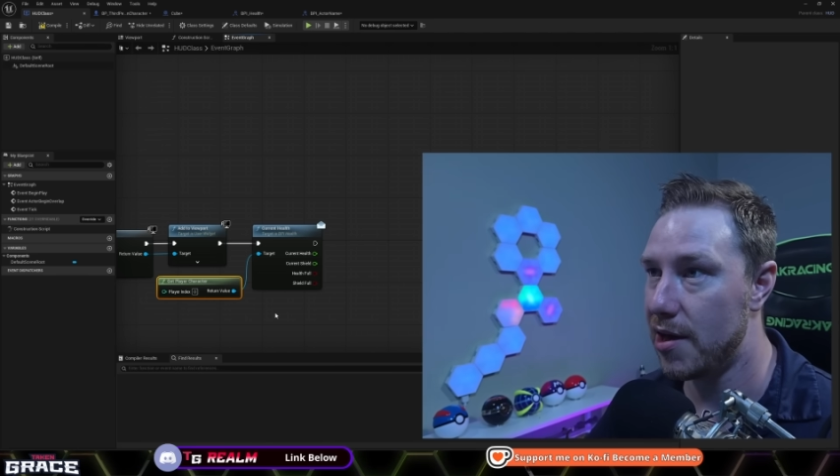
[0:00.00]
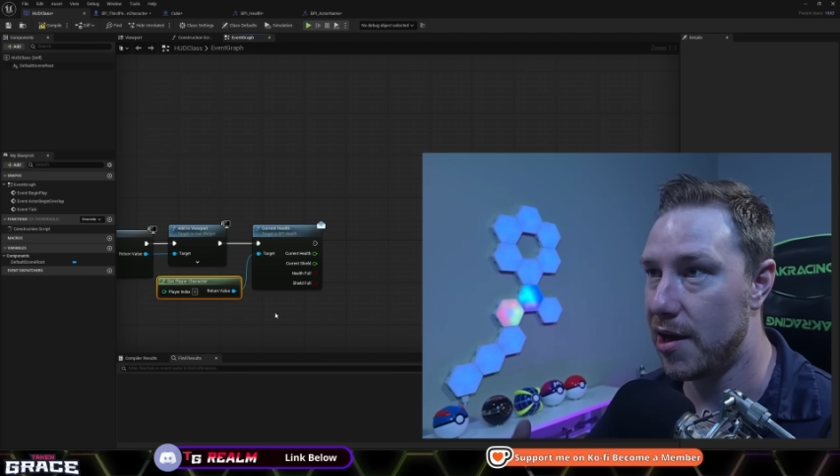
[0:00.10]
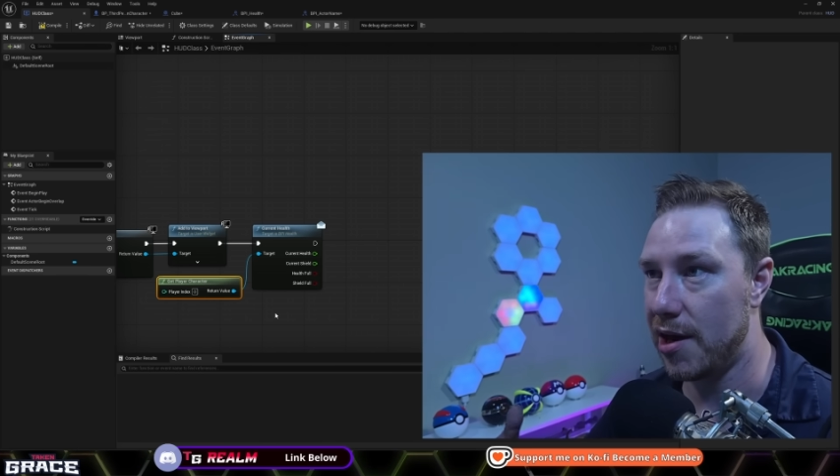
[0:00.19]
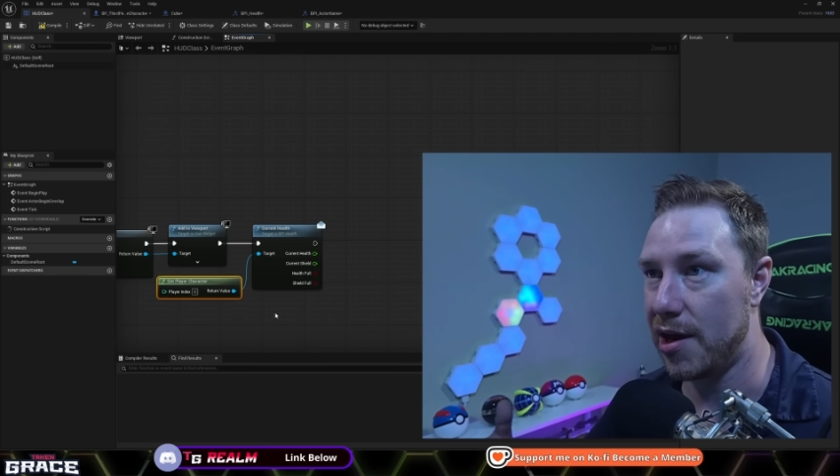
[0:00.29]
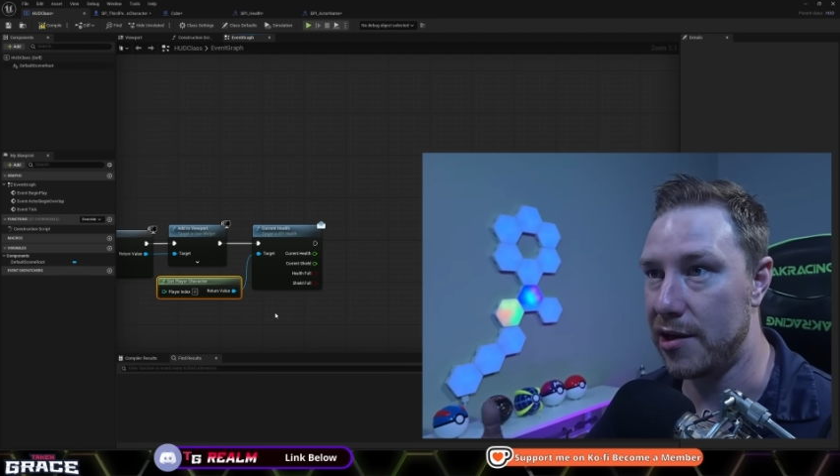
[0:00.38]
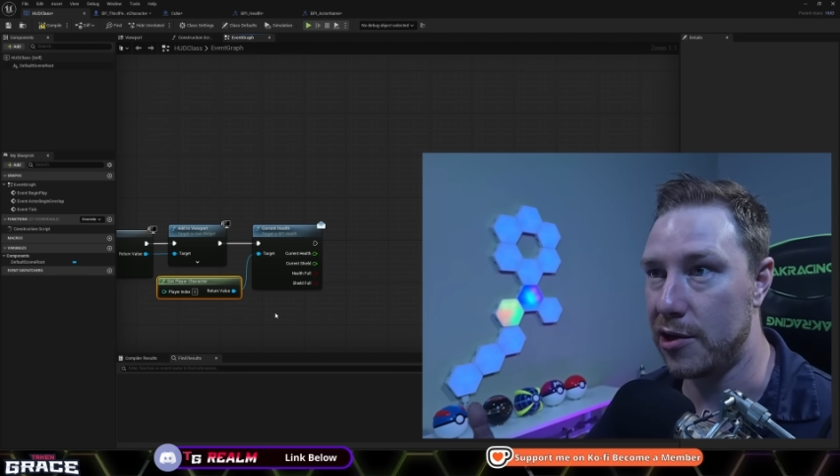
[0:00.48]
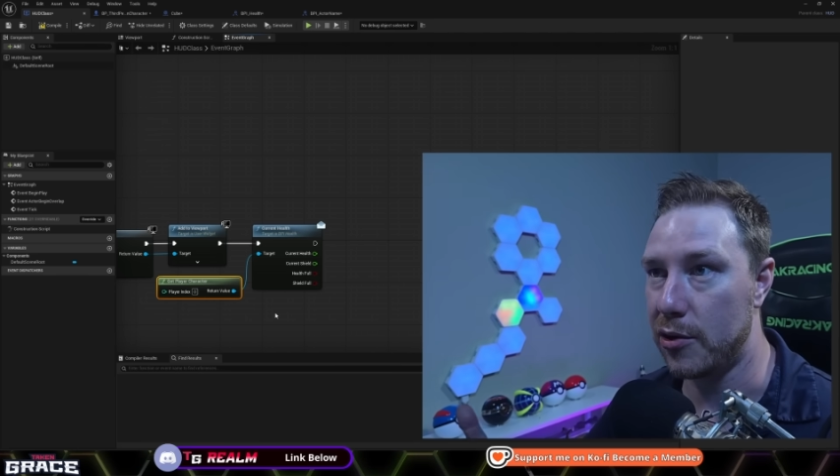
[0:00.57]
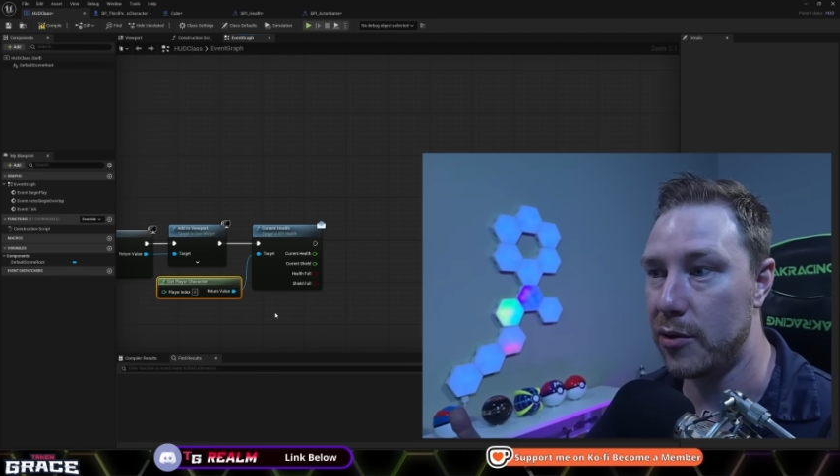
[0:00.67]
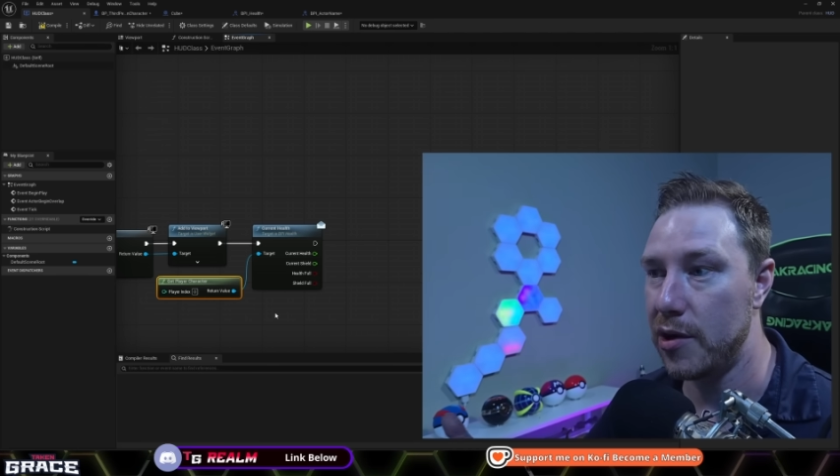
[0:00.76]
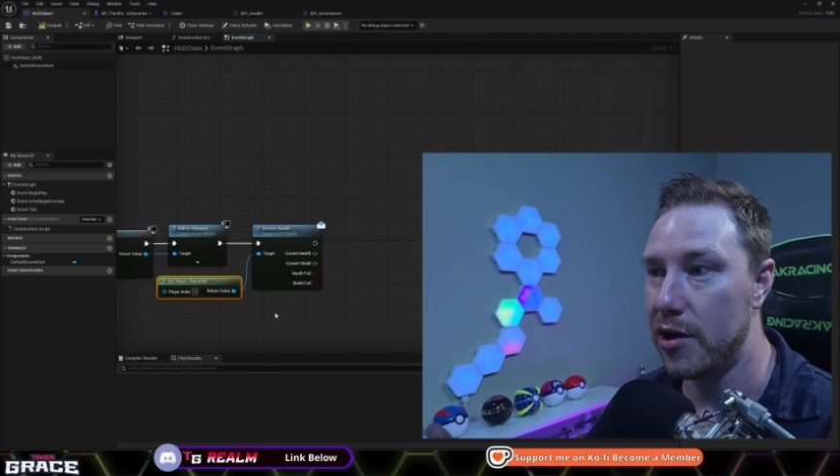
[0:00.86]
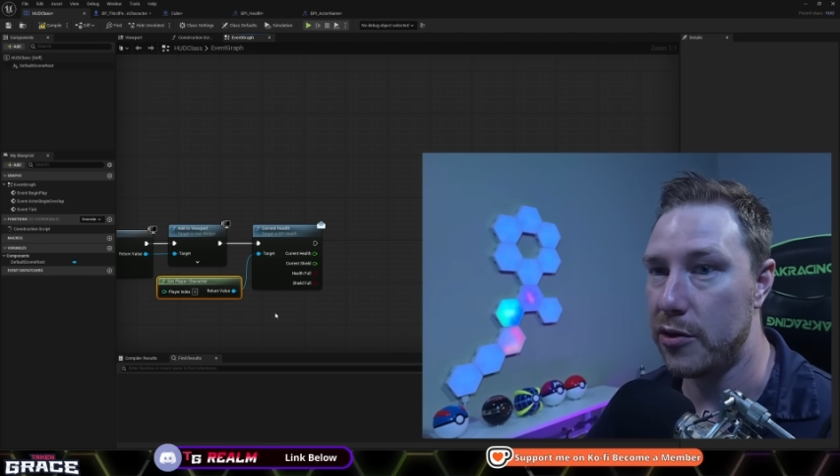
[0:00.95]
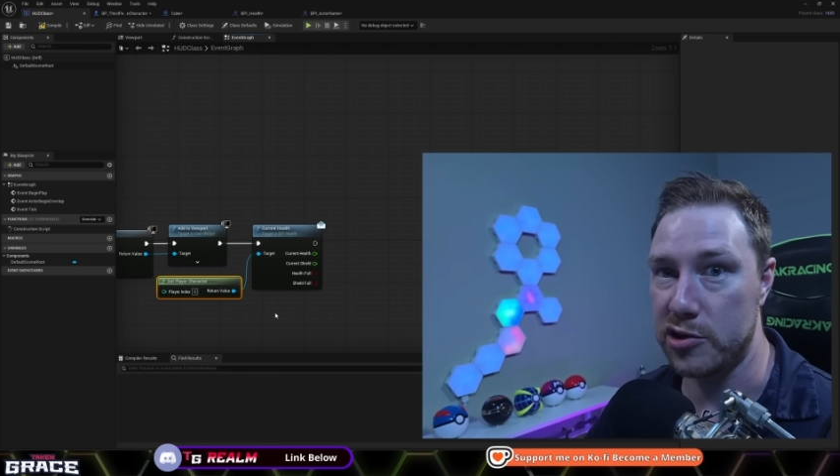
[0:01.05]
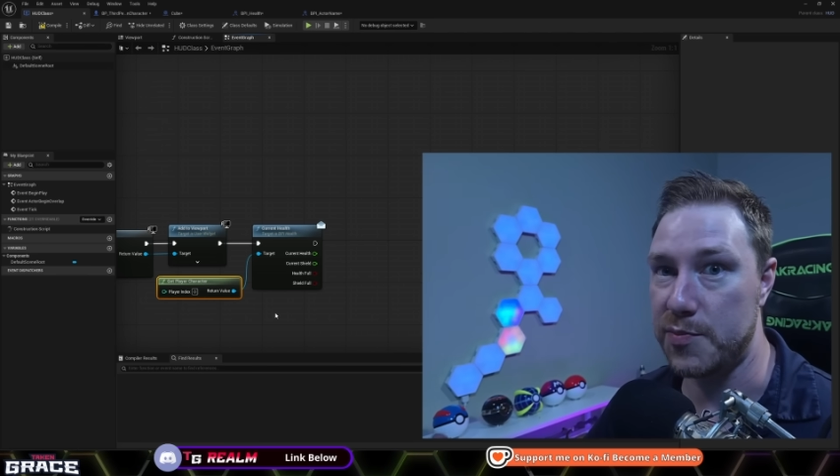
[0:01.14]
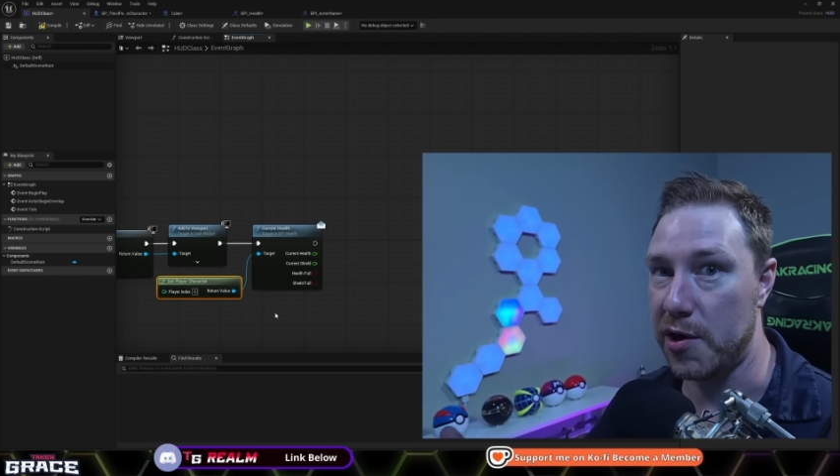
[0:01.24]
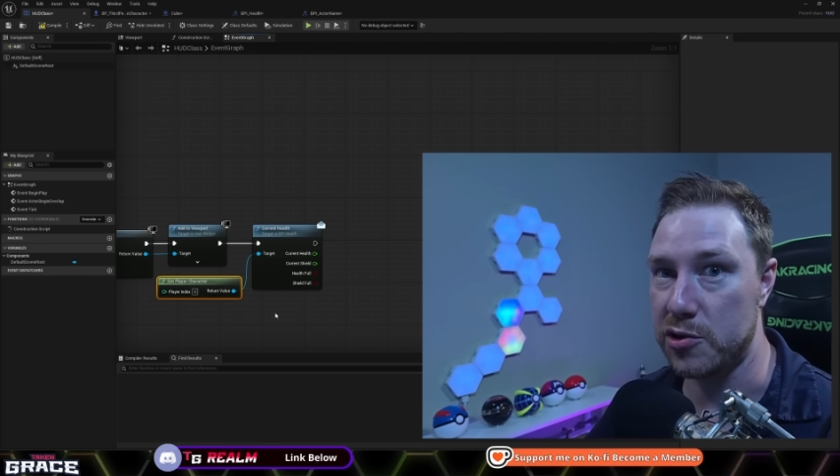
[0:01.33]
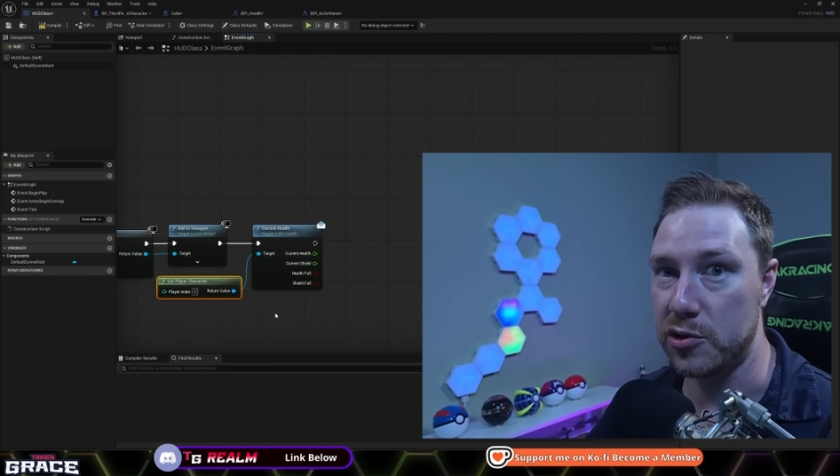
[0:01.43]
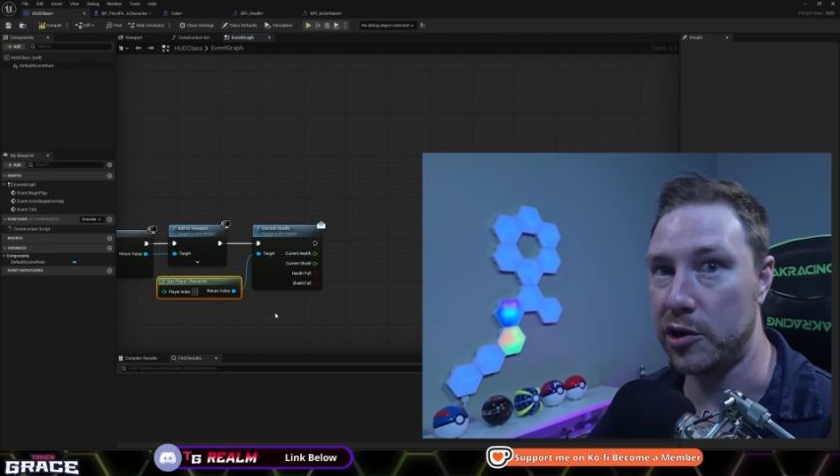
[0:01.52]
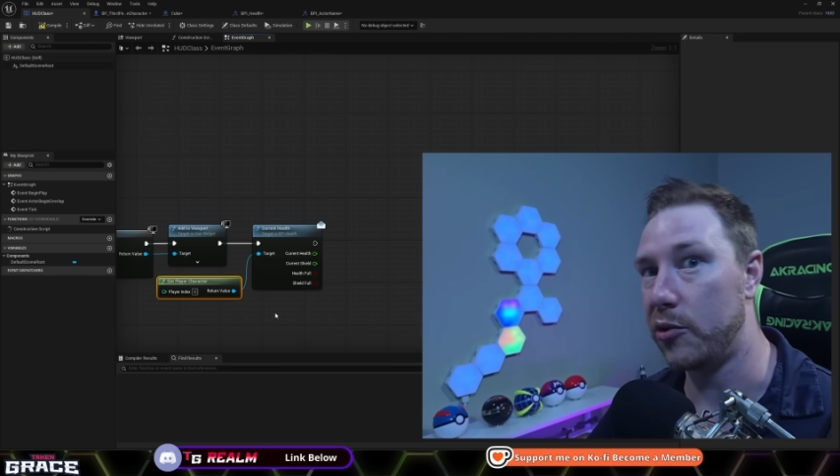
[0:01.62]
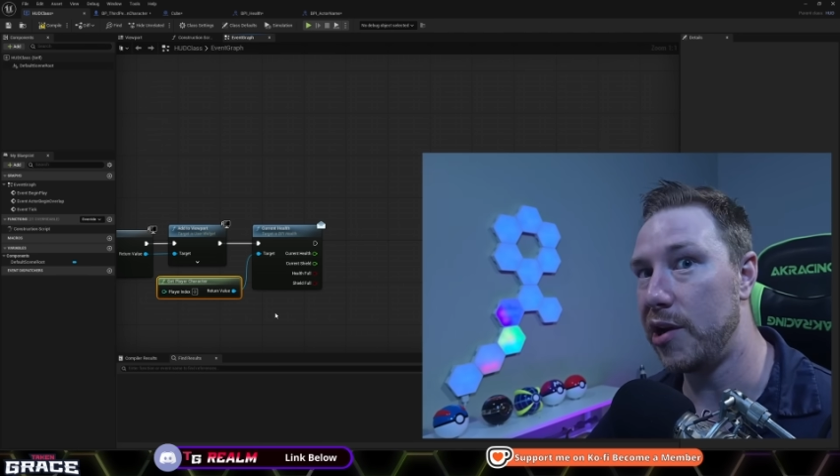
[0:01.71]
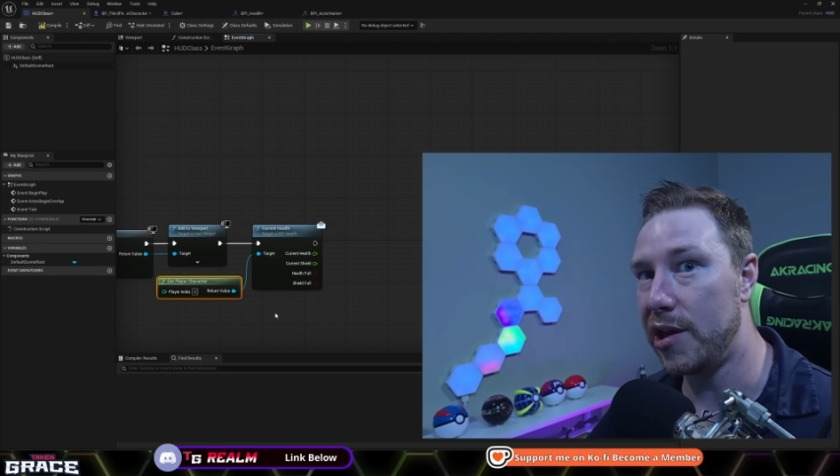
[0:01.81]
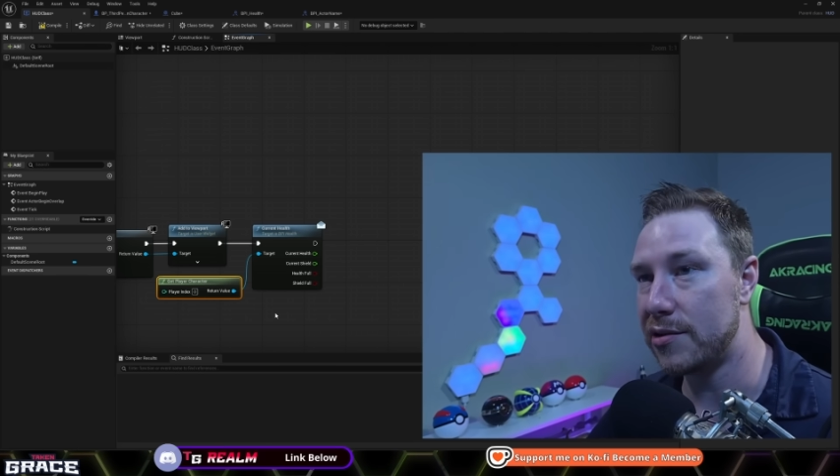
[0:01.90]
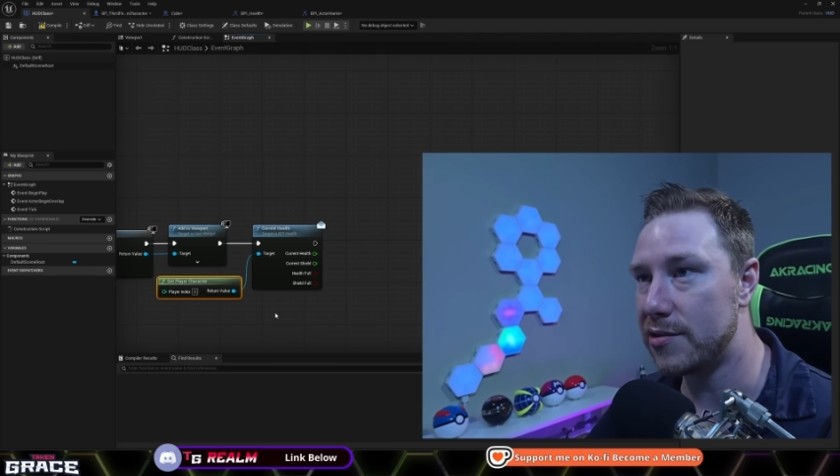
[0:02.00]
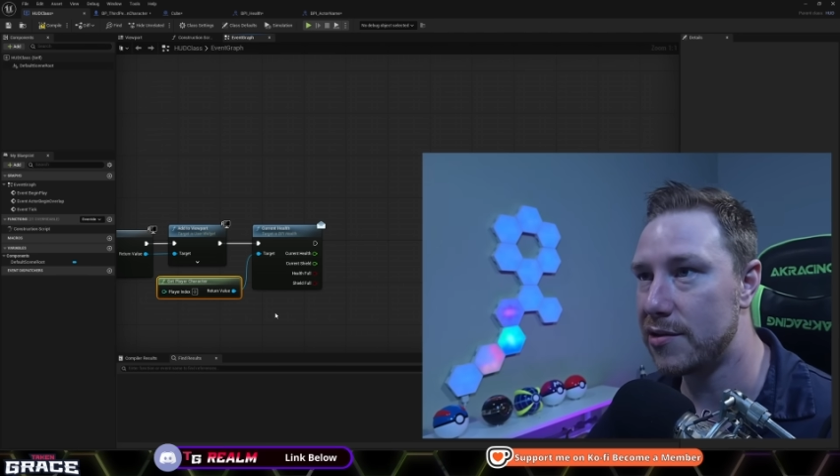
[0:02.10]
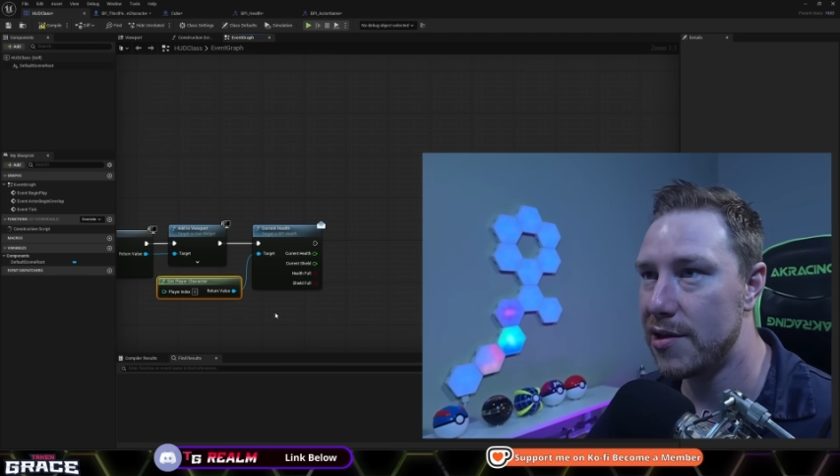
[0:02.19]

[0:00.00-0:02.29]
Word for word: uh, you know, their special ingredients